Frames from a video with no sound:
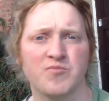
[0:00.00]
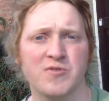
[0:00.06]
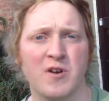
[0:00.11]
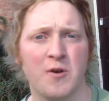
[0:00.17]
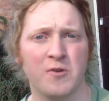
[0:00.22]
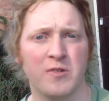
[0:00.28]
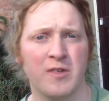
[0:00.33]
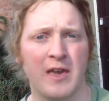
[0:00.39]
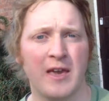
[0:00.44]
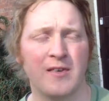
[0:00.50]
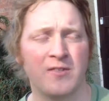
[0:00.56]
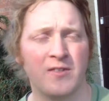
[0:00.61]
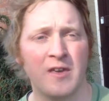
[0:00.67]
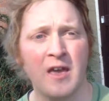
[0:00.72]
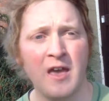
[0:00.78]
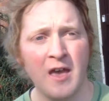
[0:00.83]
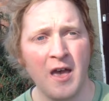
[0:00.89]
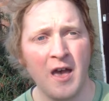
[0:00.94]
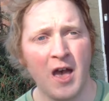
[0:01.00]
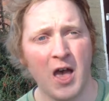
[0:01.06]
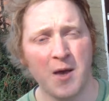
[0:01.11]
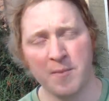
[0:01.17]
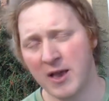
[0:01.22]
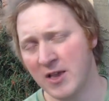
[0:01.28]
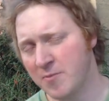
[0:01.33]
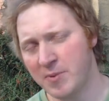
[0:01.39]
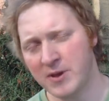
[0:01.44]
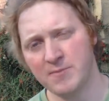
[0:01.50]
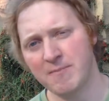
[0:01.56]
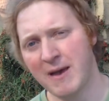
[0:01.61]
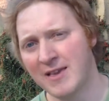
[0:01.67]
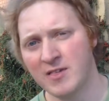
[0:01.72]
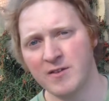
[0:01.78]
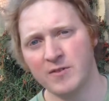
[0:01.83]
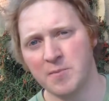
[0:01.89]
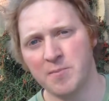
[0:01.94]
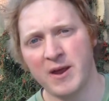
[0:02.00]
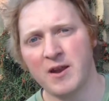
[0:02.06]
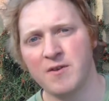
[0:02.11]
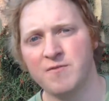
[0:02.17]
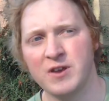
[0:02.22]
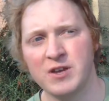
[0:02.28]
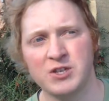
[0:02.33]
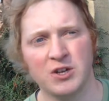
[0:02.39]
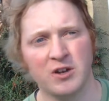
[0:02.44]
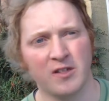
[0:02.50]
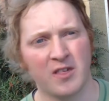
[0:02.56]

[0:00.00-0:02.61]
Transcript: process, has been massively beneficial.